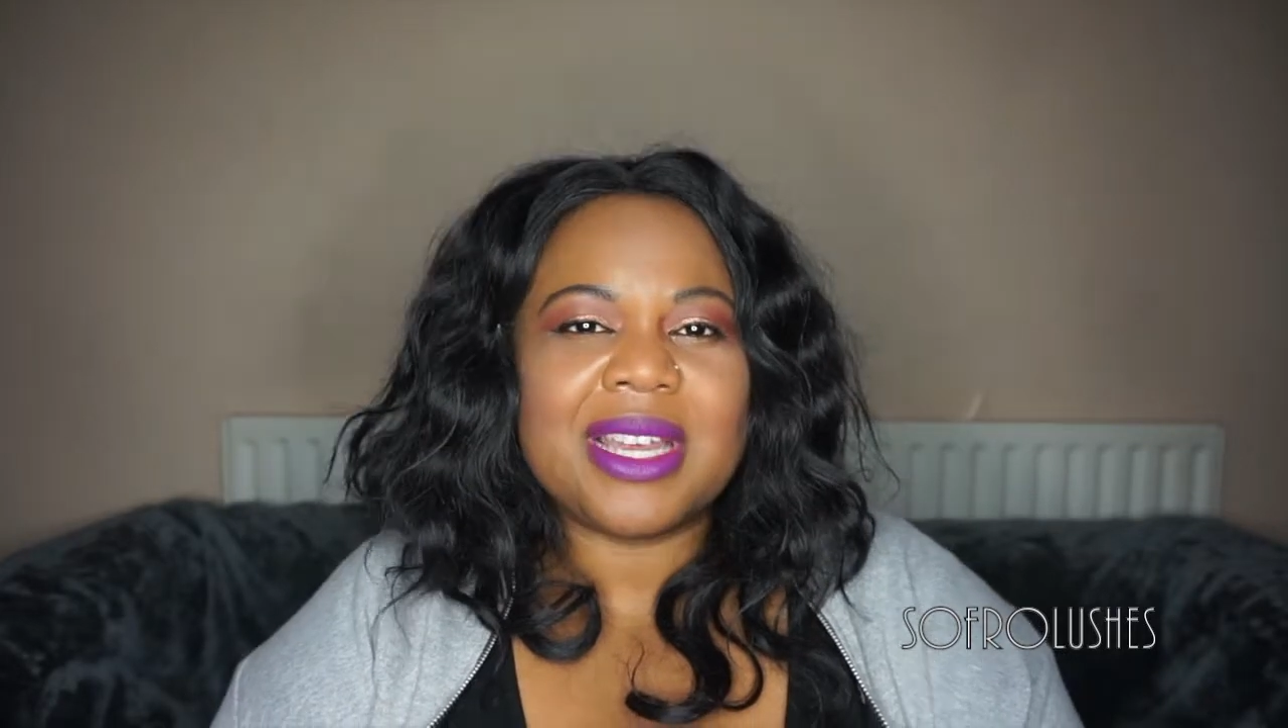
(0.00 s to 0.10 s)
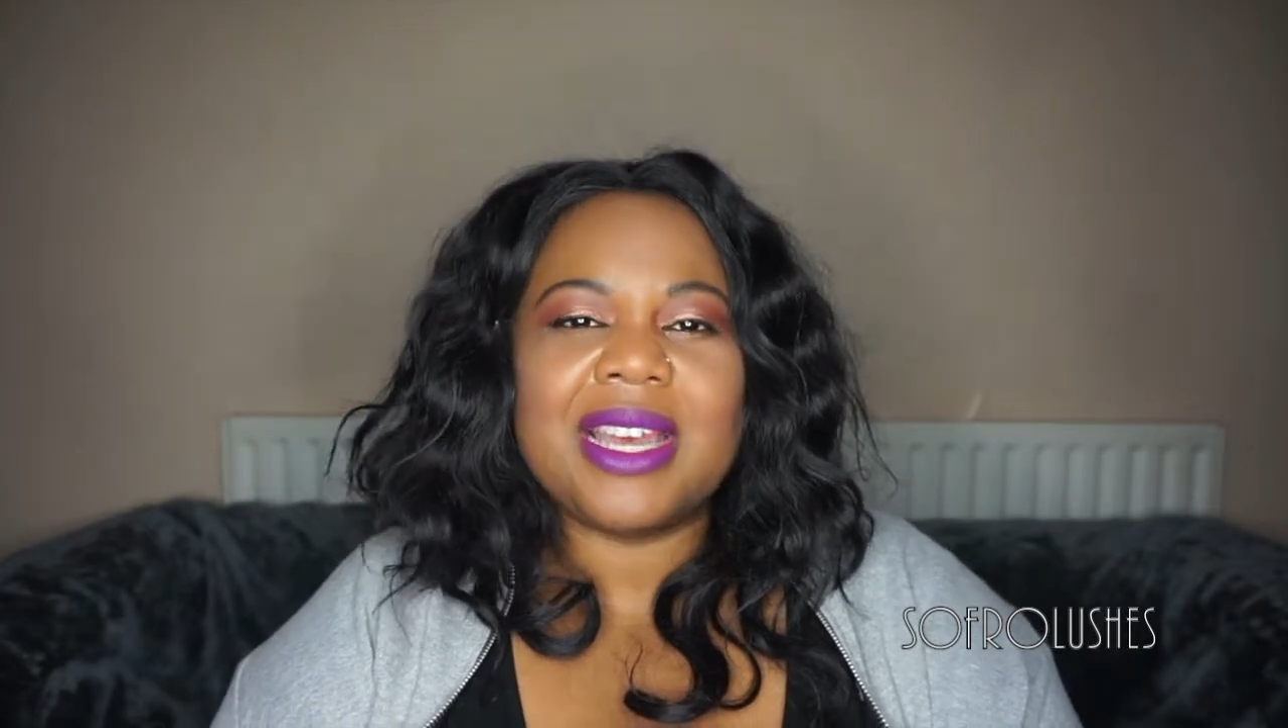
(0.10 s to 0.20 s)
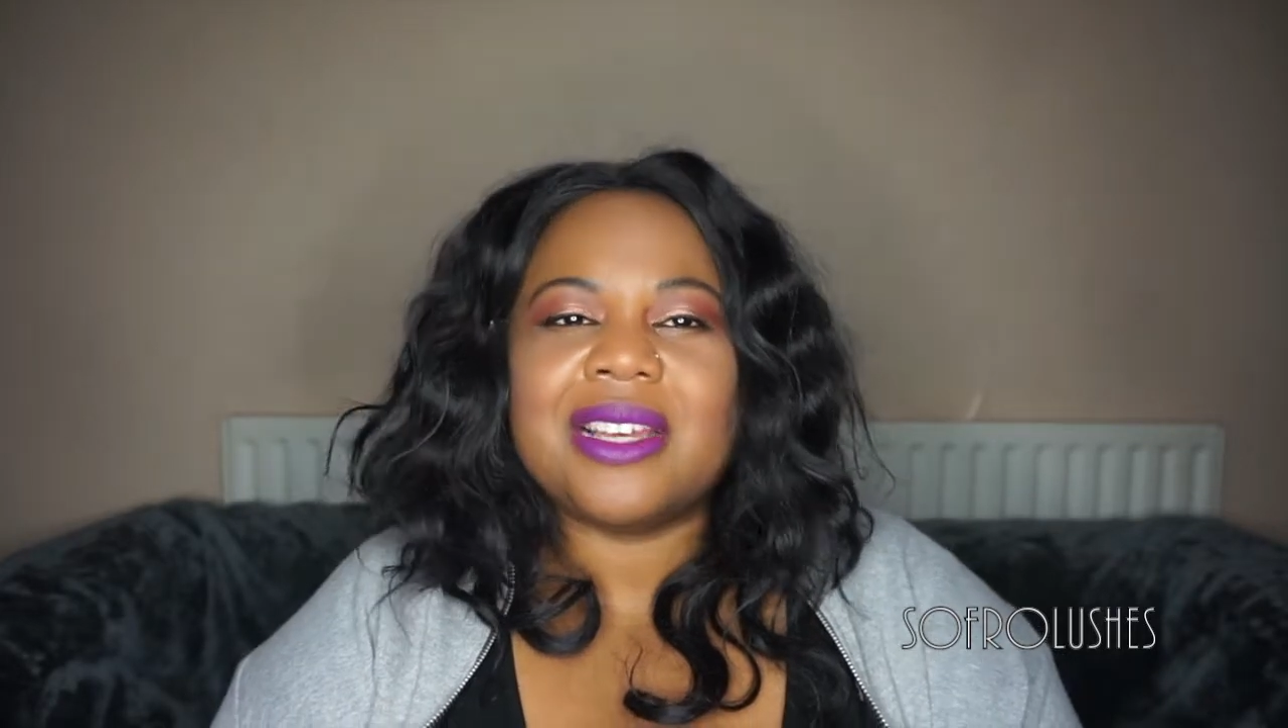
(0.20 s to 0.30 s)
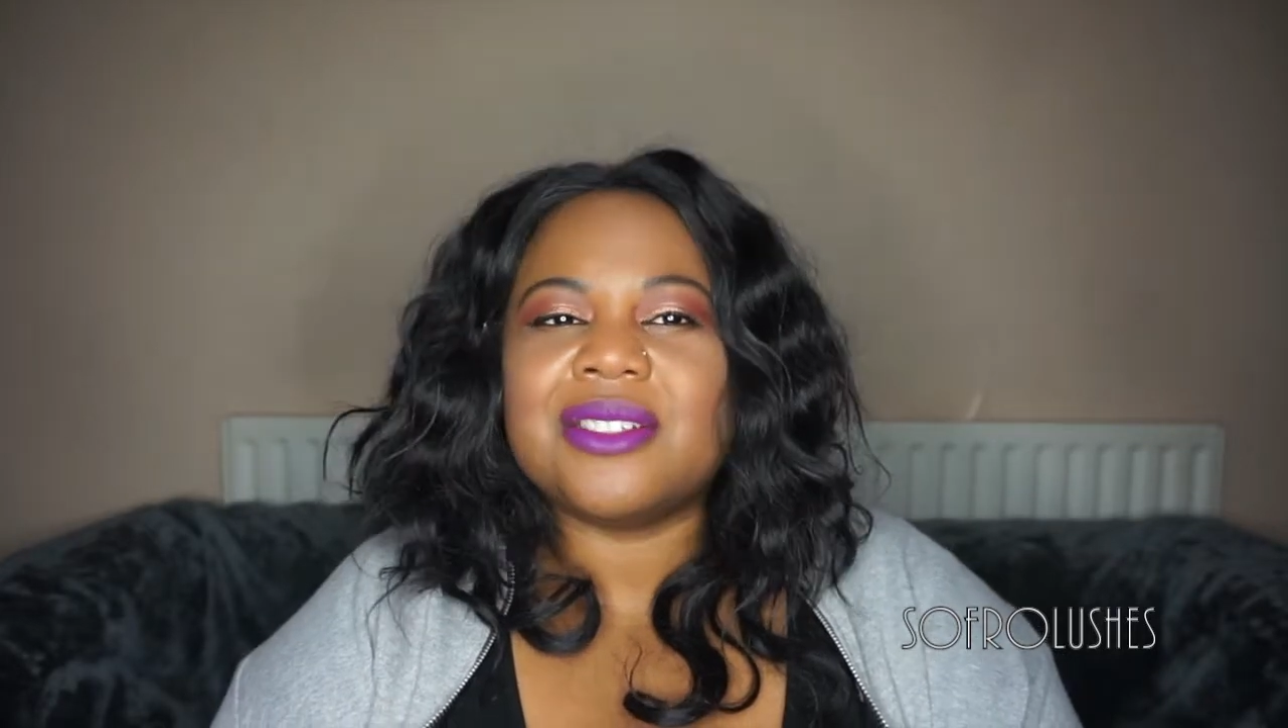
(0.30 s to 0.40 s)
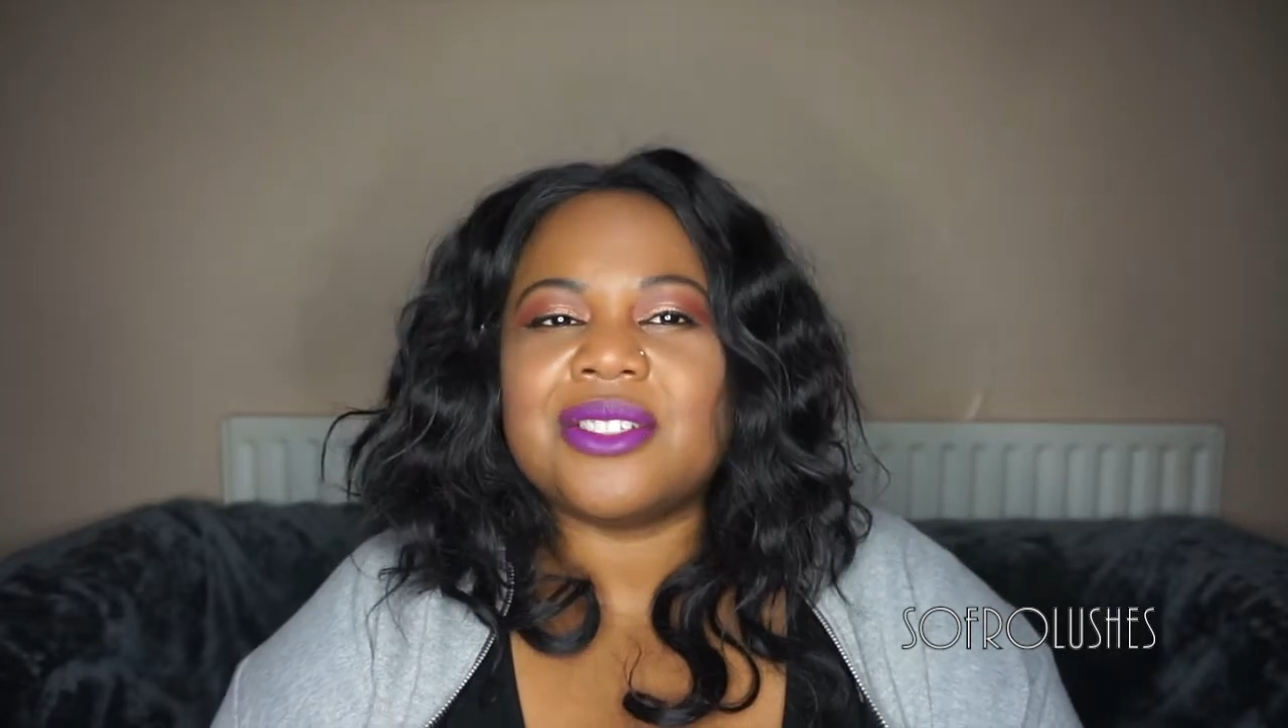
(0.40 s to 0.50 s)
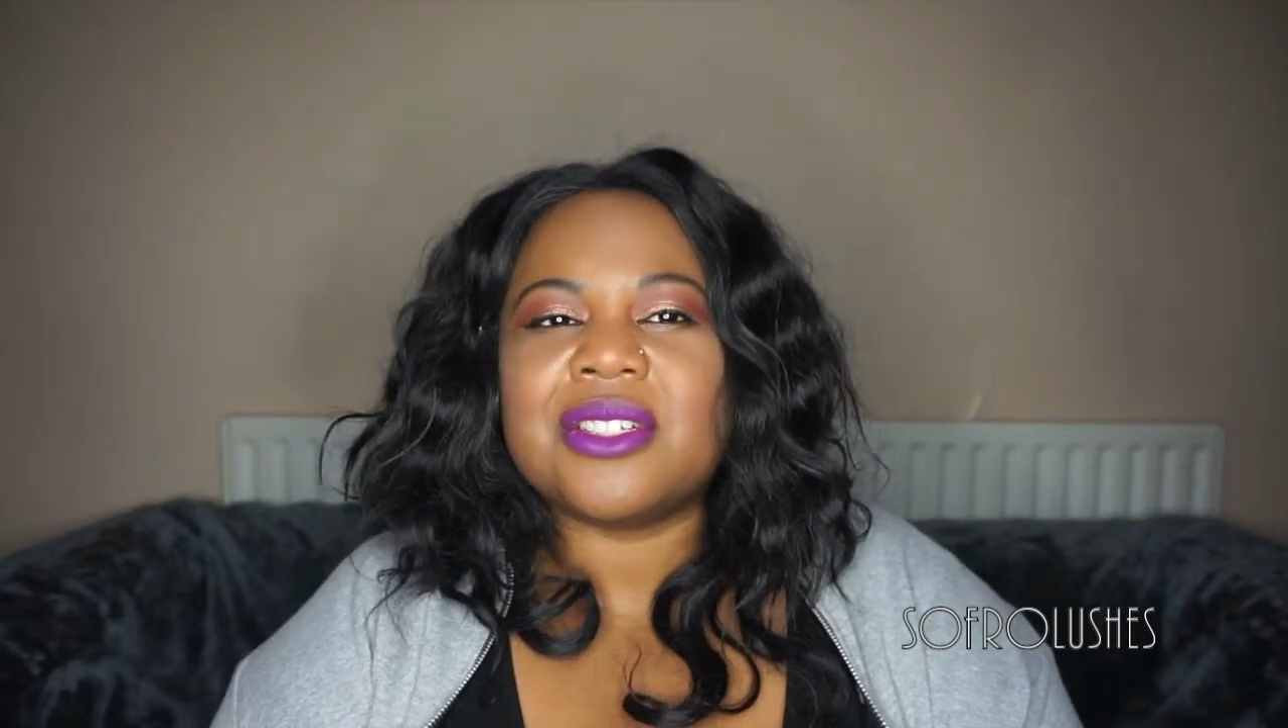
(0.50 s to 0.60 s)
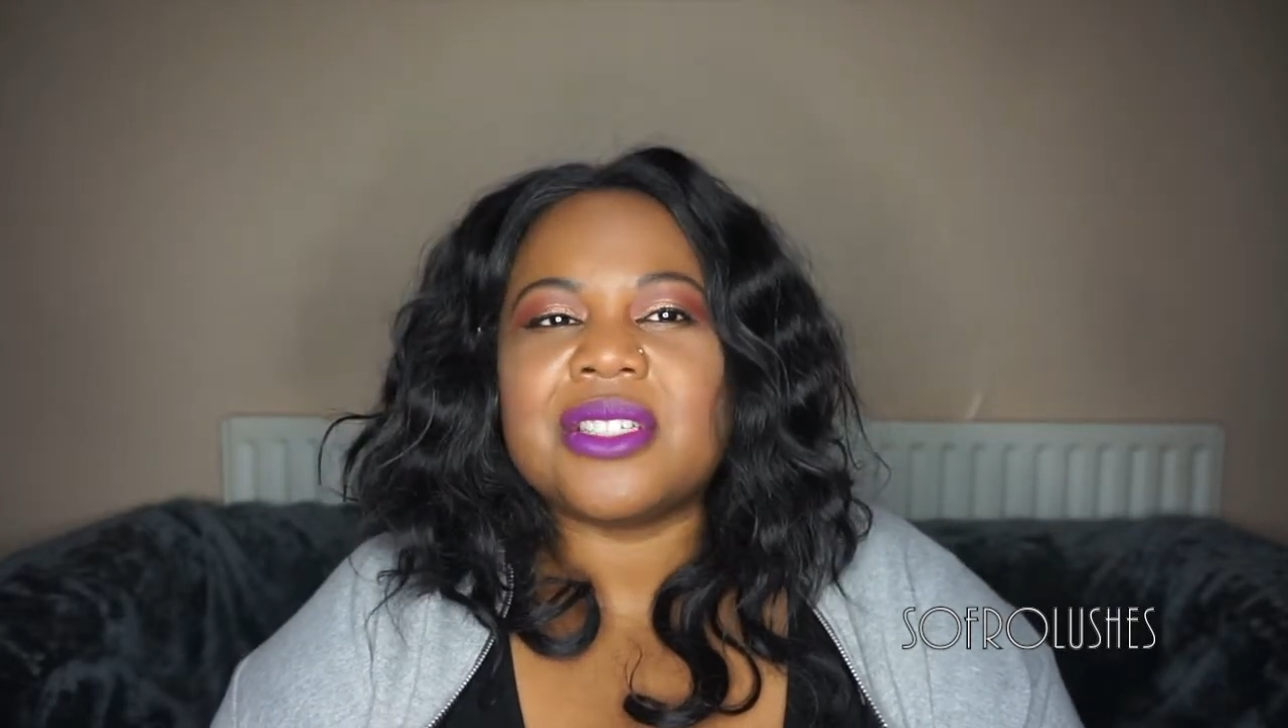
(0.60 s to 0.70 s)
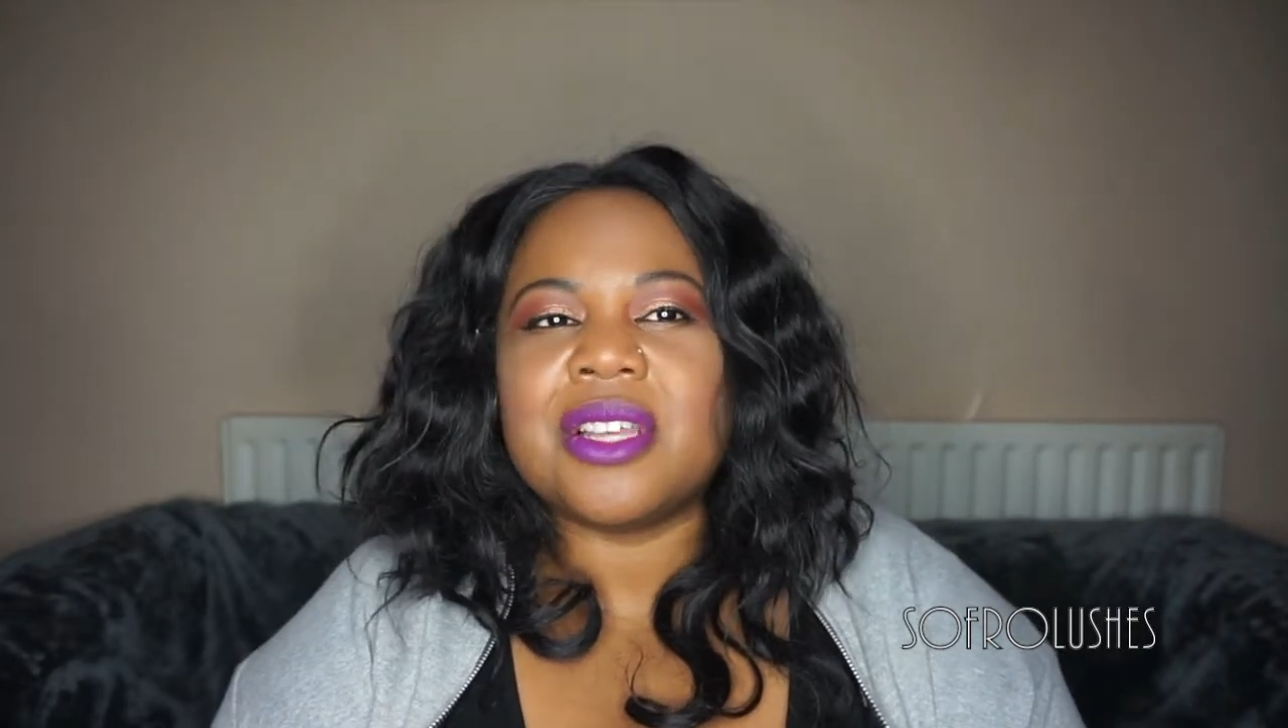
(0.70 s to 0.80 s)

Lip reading: on